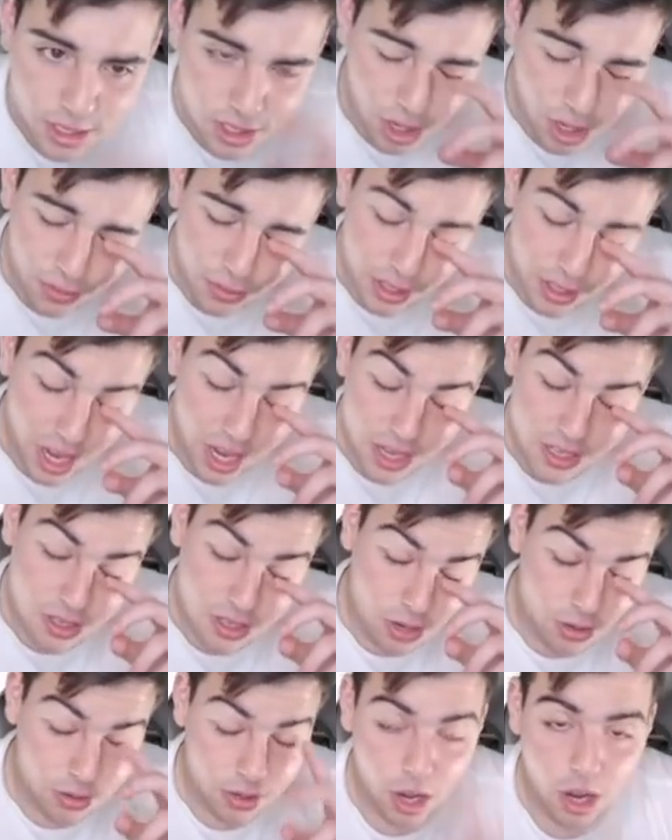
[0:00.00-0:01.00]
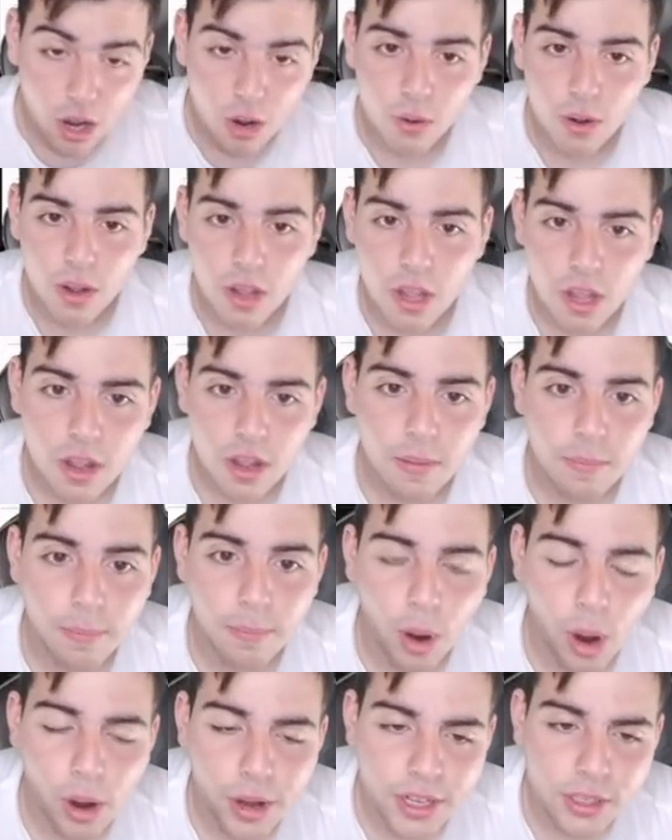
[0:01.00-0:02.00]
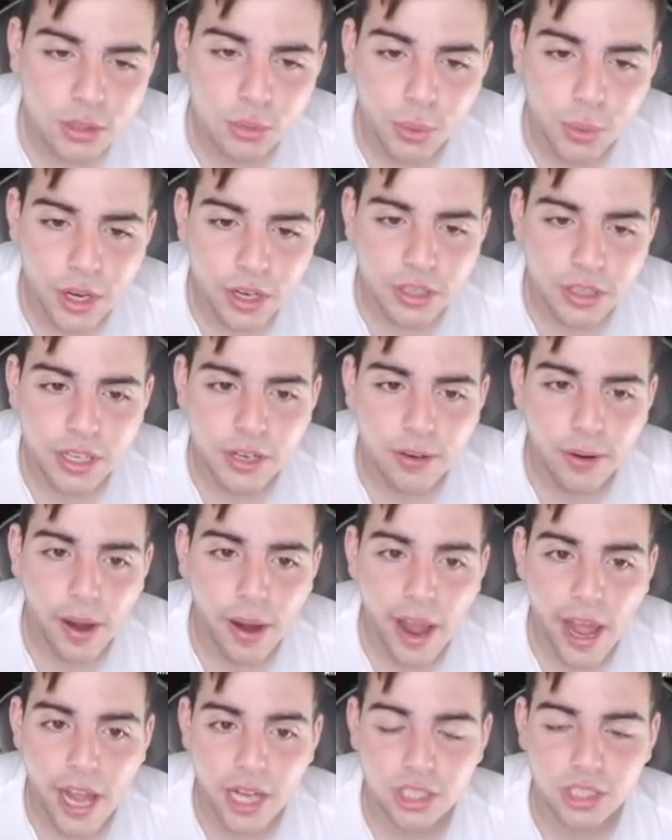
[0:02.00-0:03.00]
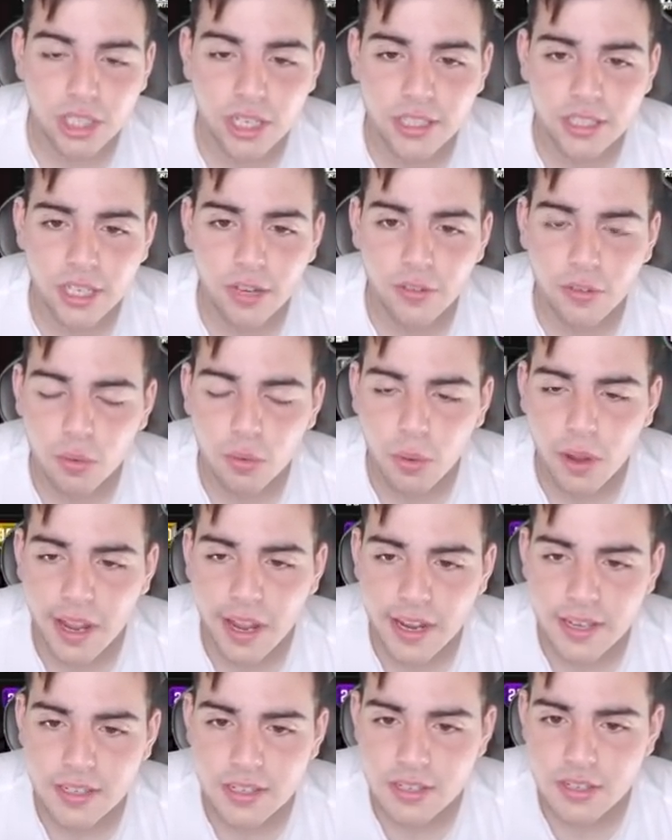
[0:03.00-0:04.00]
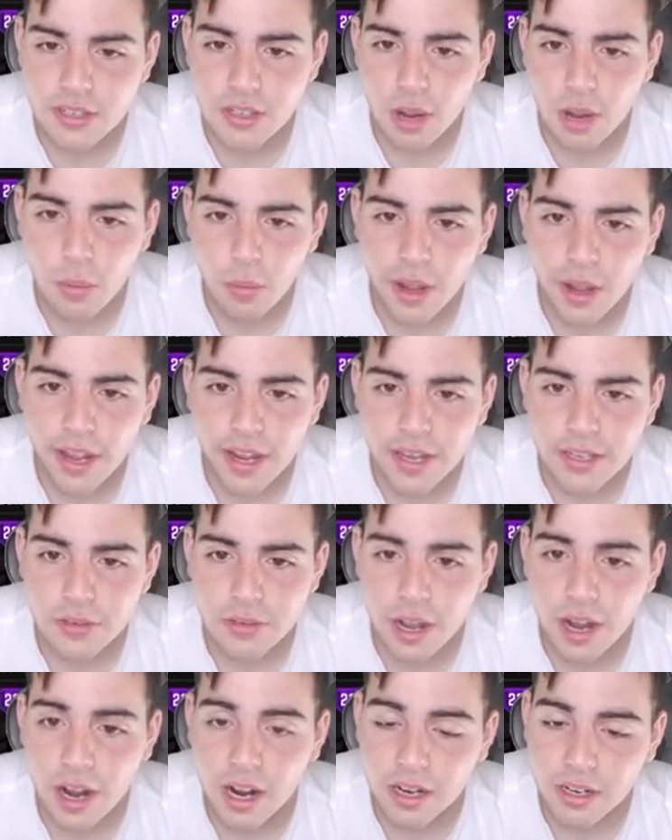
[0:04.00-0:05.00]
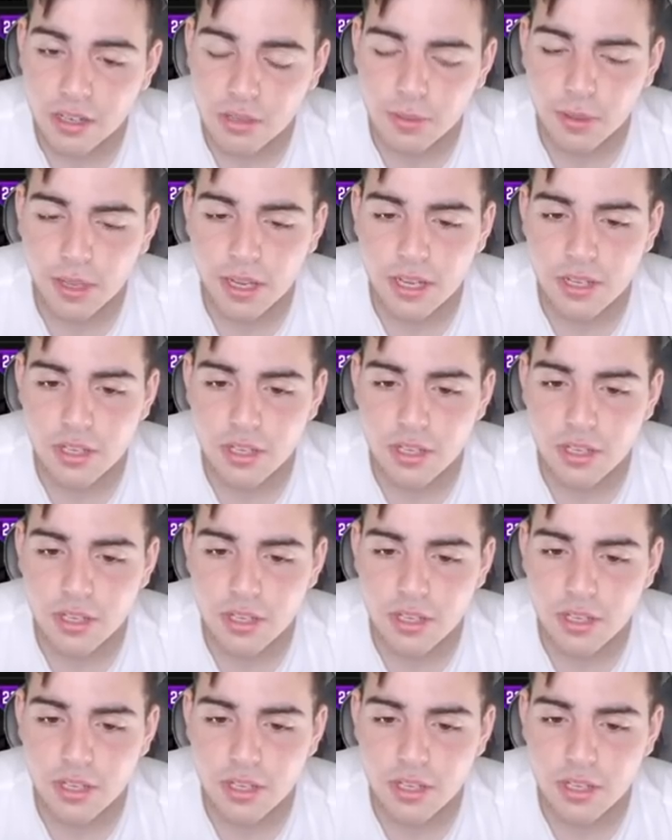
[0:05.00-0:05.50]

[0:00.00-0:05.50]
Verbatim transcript: So if you guys don't know, markets weirdly crashed in different ways, in some ways, and I'm gonna explain.